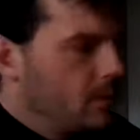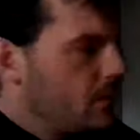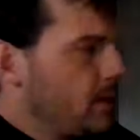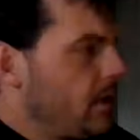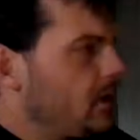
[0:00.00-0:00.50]

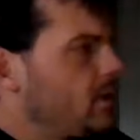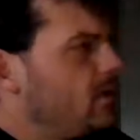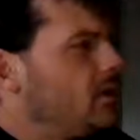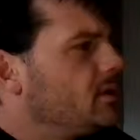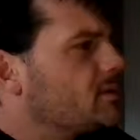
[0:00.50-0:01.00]
Okay,
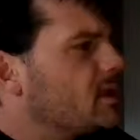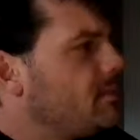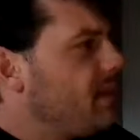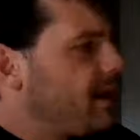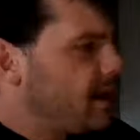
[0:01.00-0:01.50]
let's
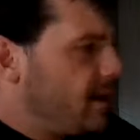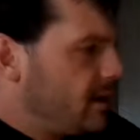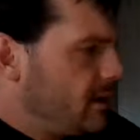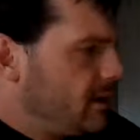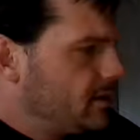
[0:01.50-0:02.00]
get back
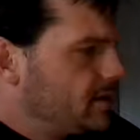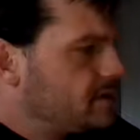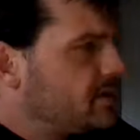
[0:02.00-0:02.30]
out of here.